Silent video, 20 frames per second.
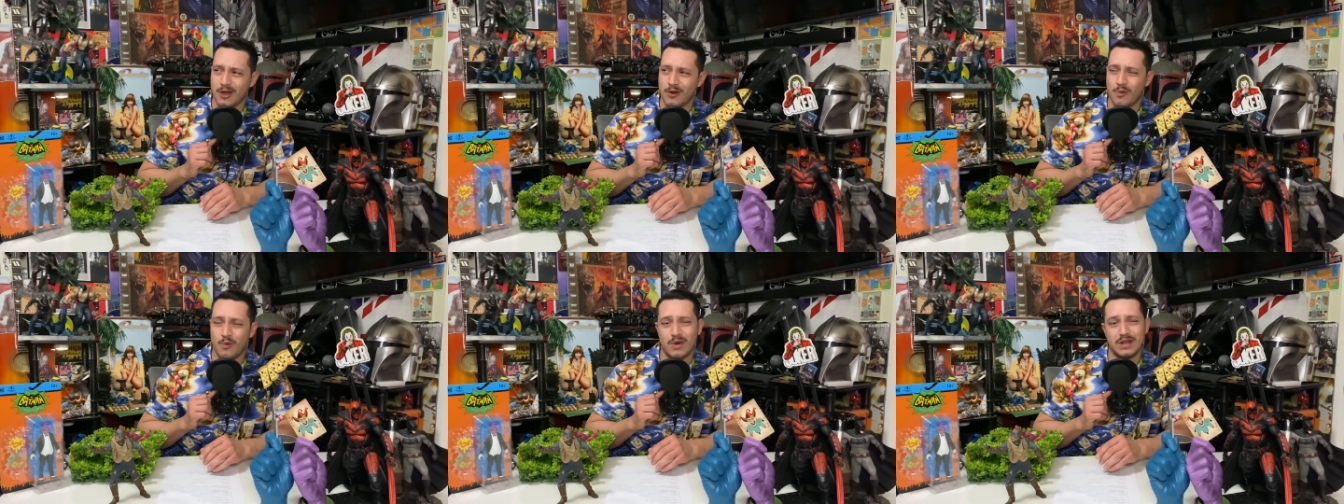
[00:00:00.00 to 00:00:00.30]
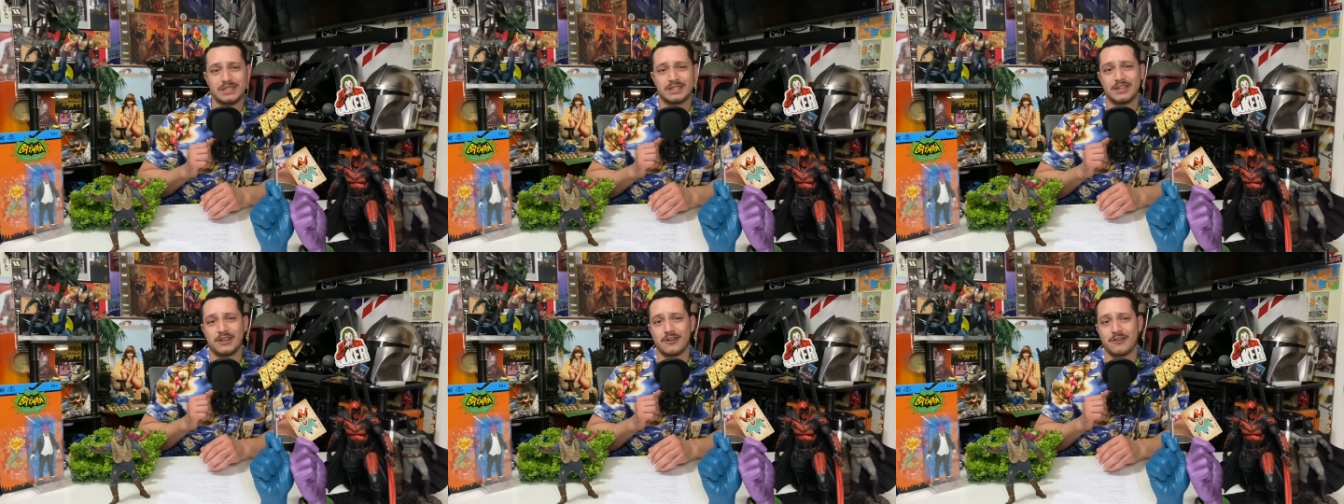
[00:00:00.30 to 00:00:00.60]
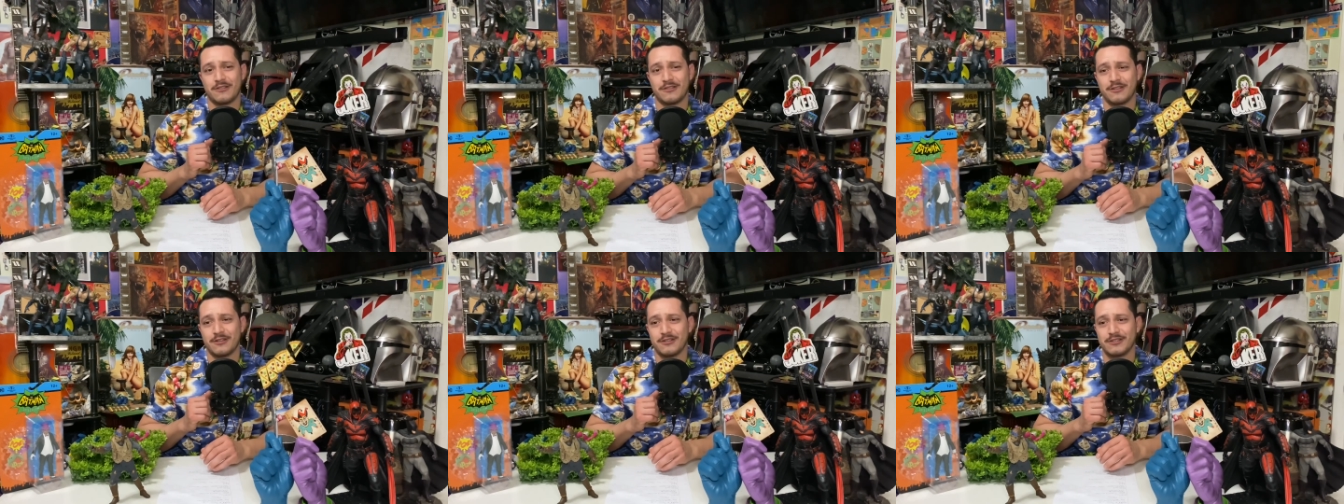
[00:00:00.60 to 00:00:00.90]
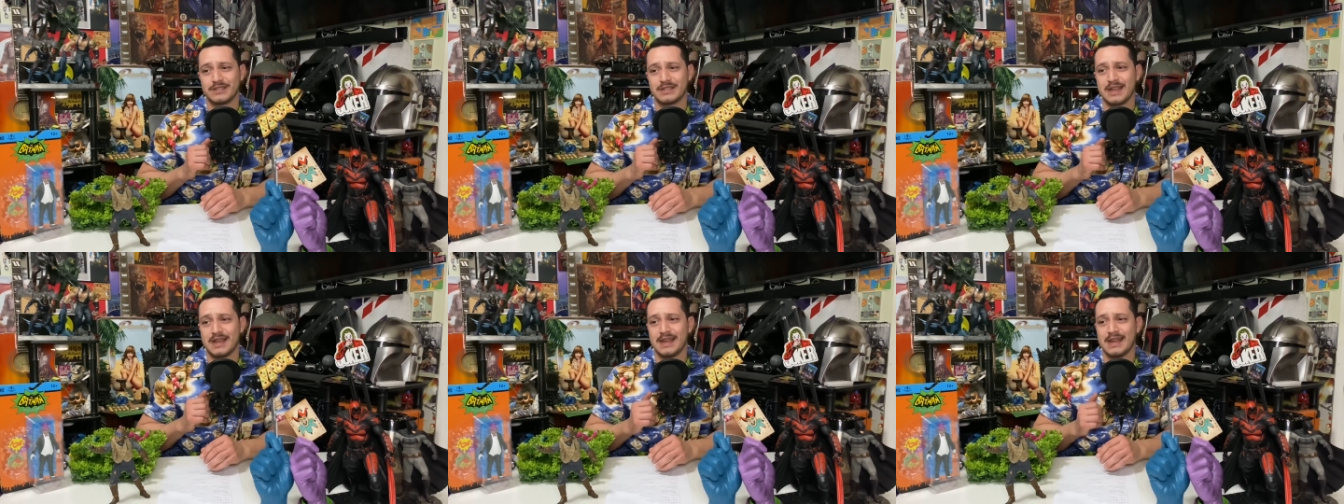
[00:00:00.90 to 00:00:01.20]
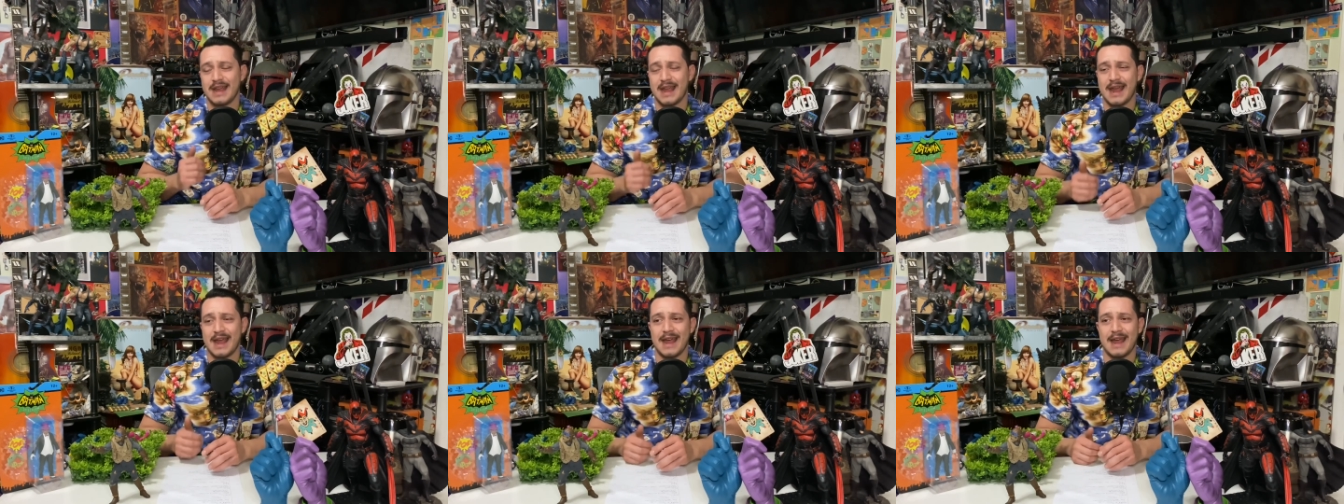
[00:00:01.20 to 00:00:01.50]
Wednesday or
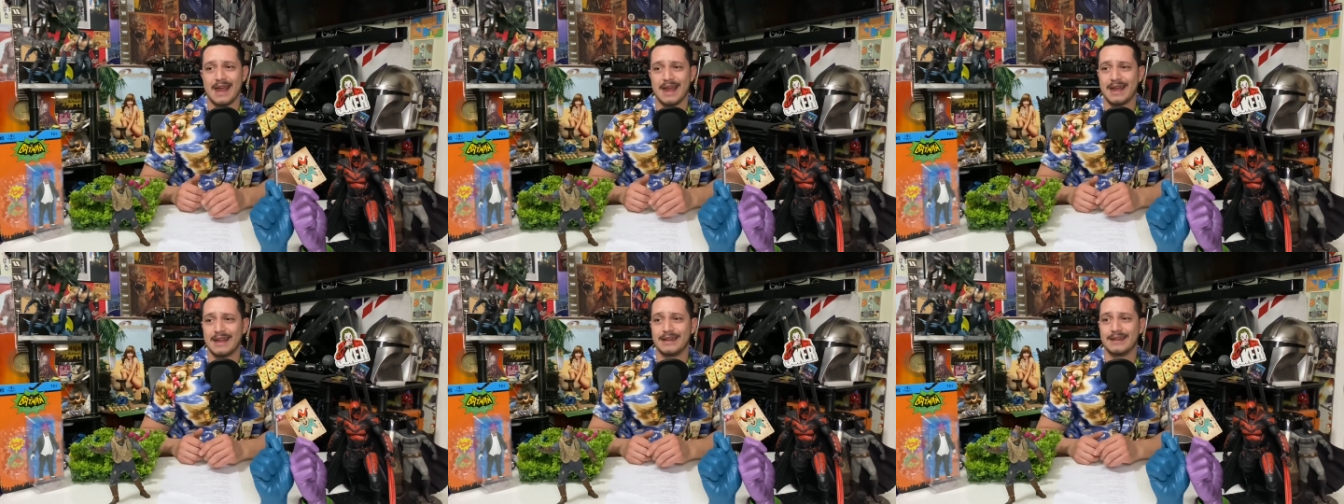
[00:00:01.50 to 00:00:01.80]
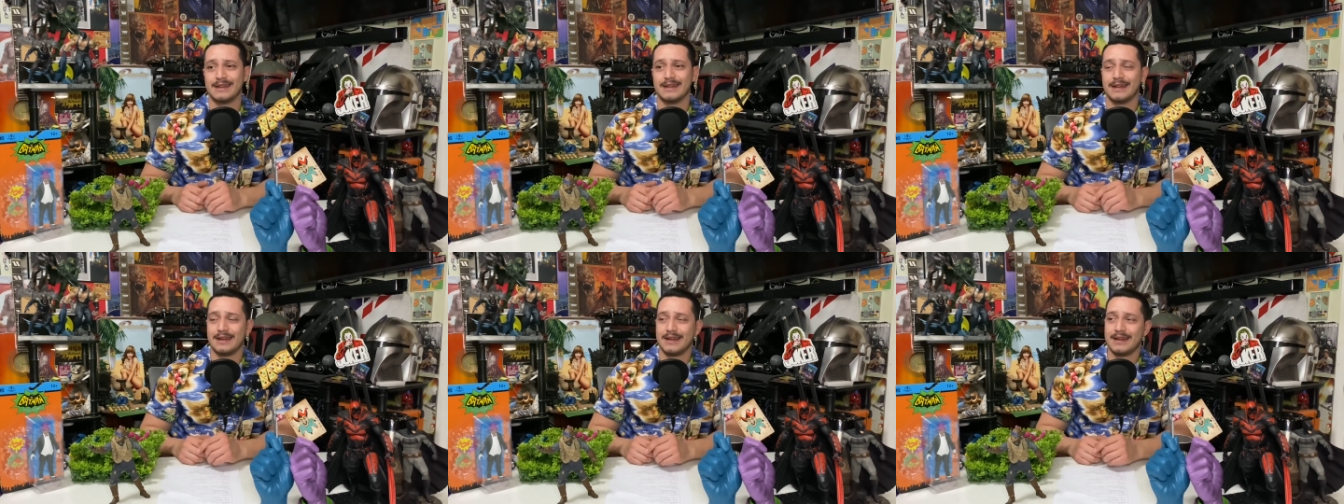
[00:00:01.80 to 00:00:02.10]
Thursday and